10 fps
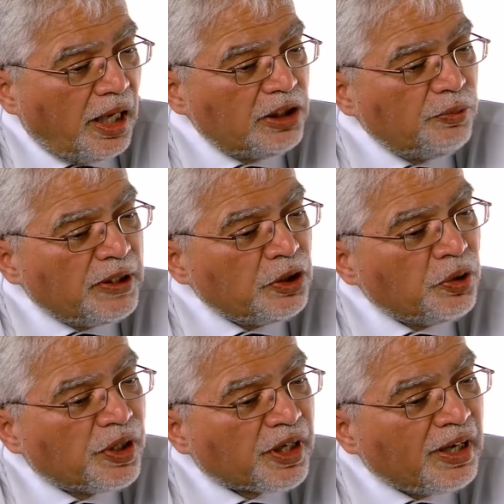And she went
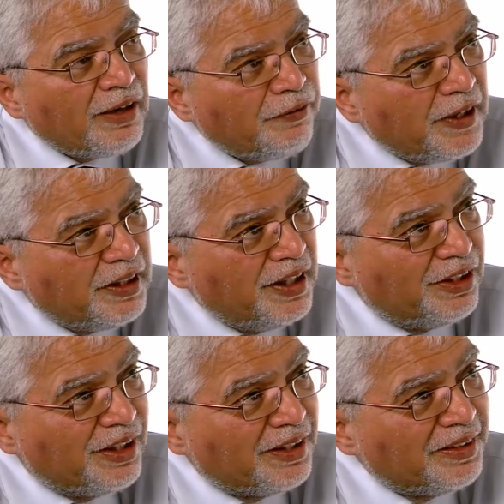into graphic
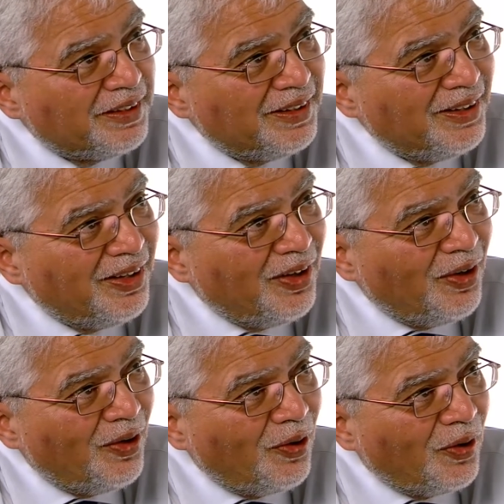detail
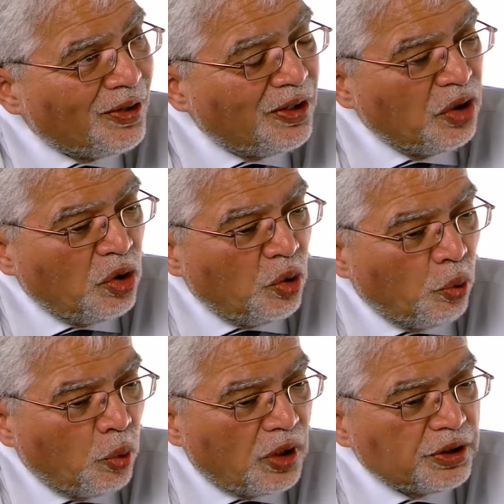on
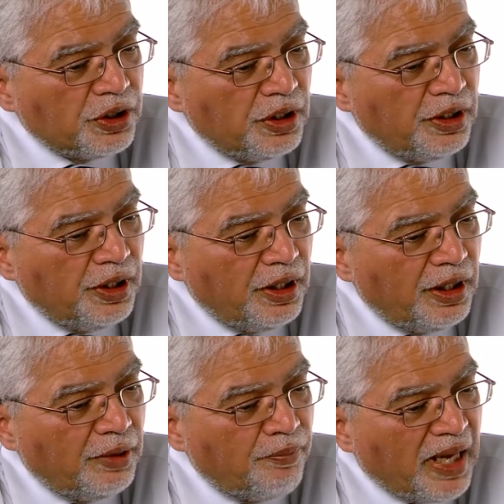what
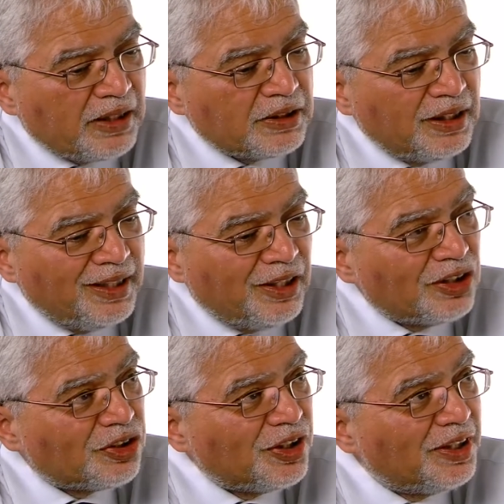a mass
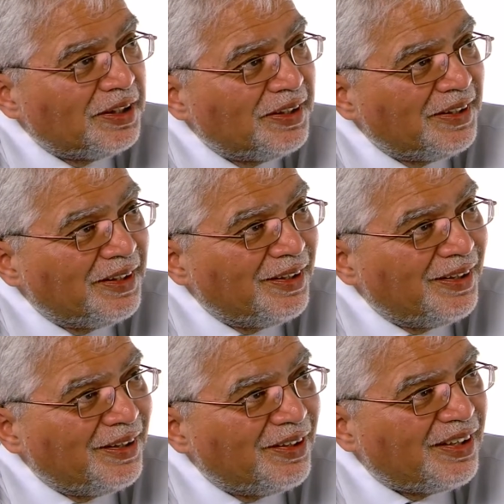industrial
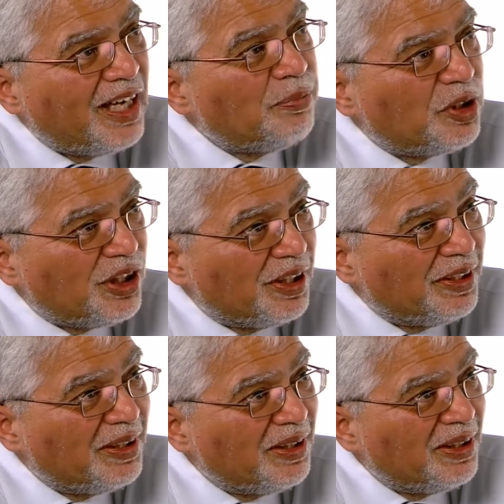rape
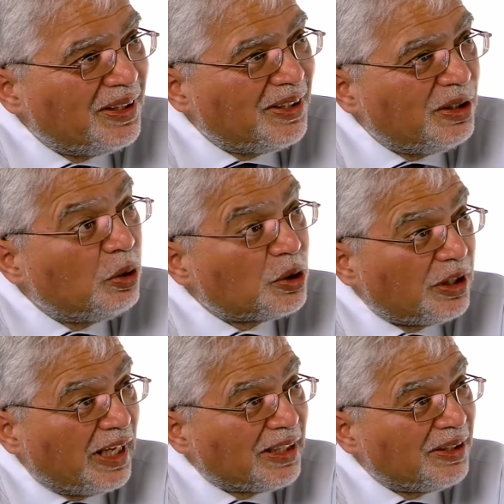scene
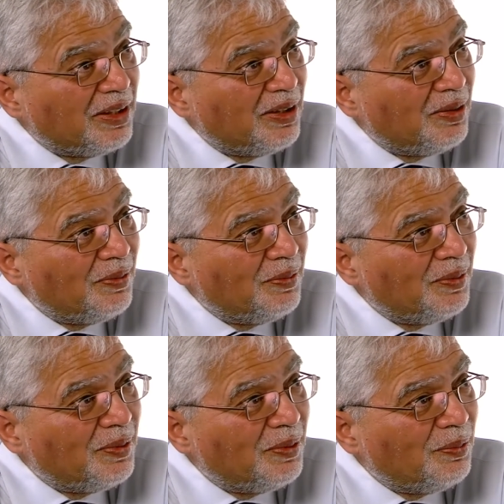looks like,
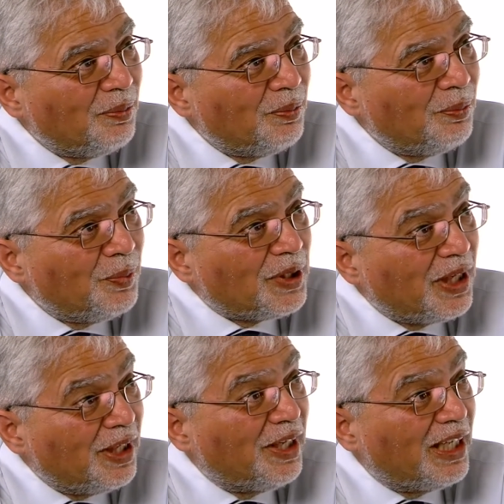with
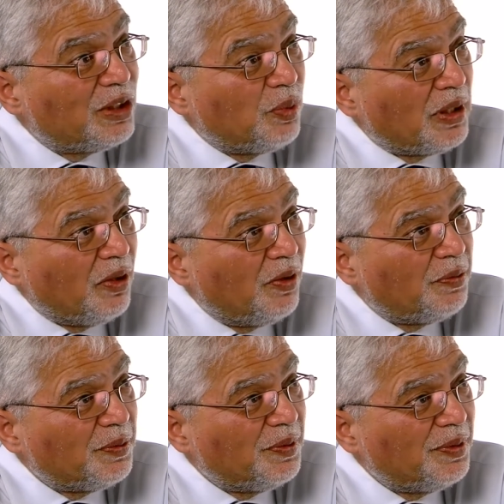her as one
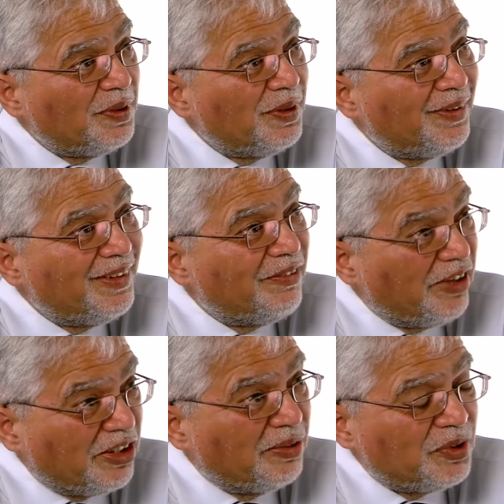of the
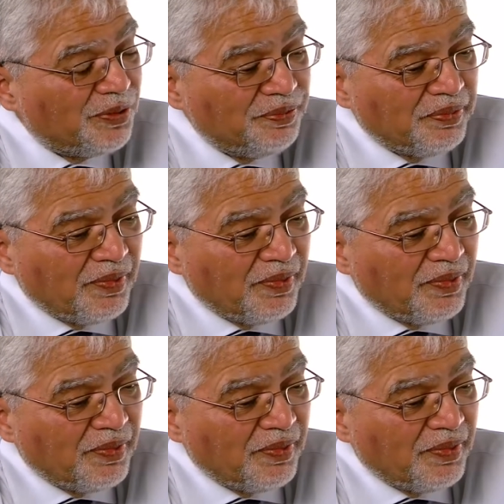victims.